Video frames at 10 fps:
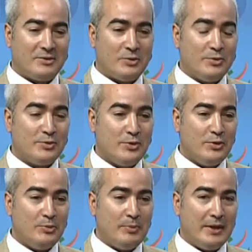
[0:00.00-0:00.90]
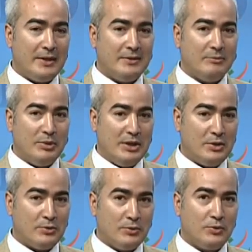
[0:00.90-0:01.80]
concerned by being
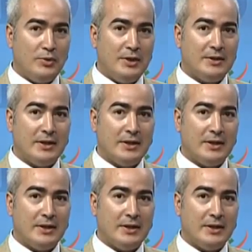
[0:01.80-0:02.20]
concrete